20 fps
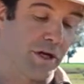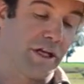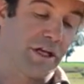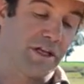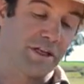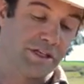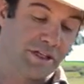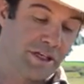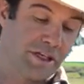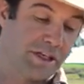You
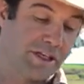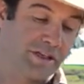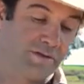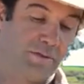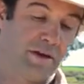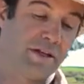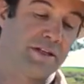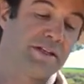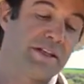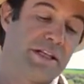can see this
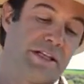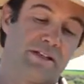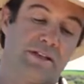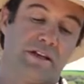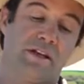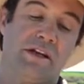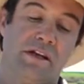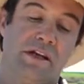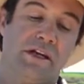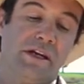one
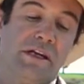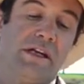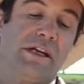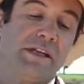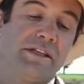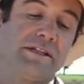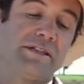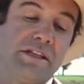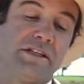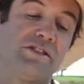
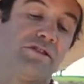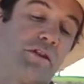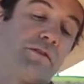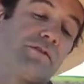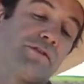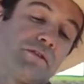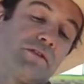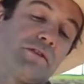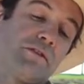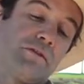sits off
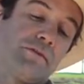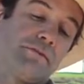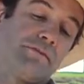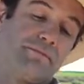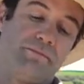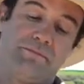sort of